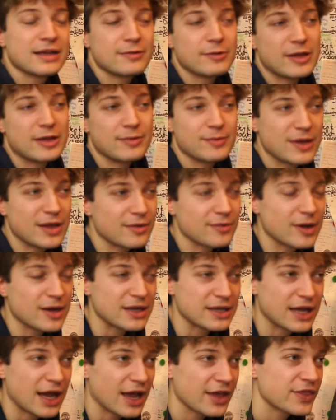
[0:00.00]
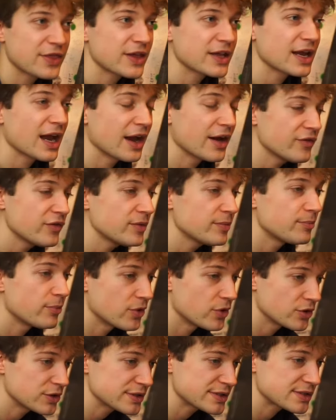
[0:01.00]
Emilia Maria, I think every
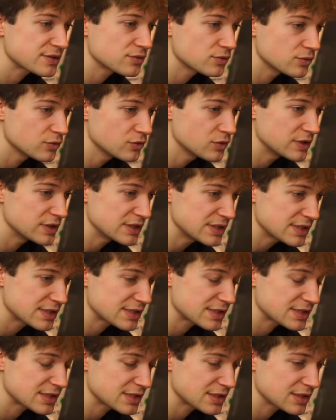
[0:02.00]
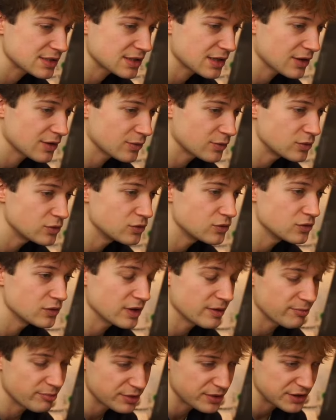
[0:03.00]
person who
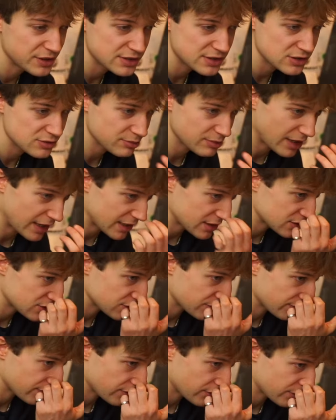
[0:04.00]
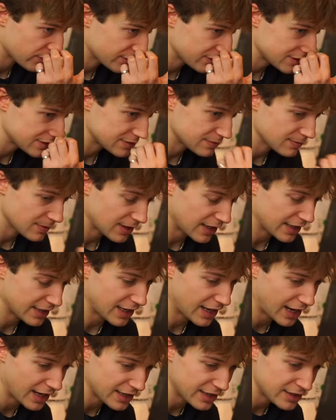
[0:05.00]
appears to be extroverted, like
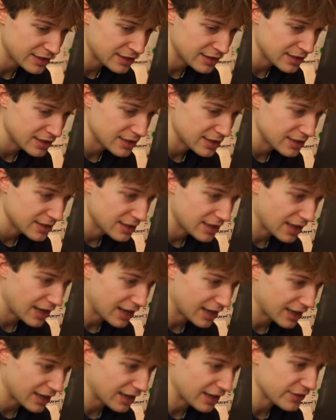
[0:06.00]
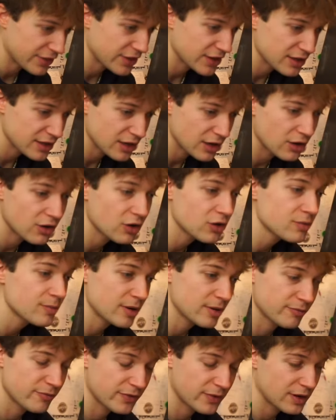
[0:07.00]
I think all
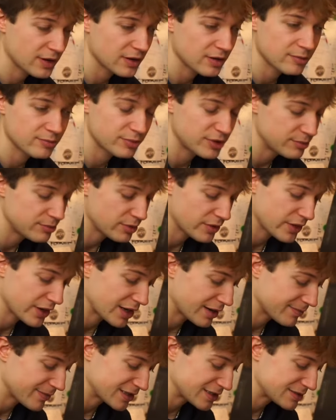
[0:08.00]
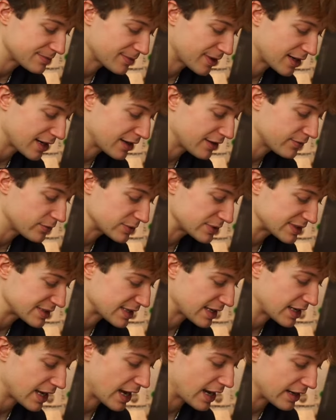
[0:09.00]
my people that I met in my life would
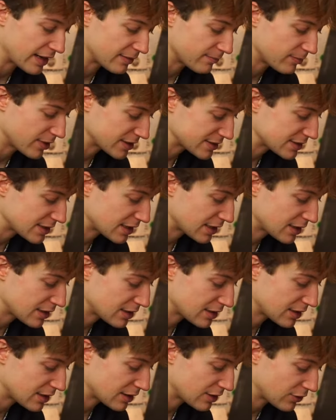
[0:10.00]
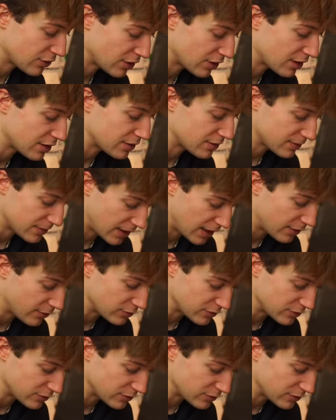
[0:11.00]
say, hey, Pascal, or I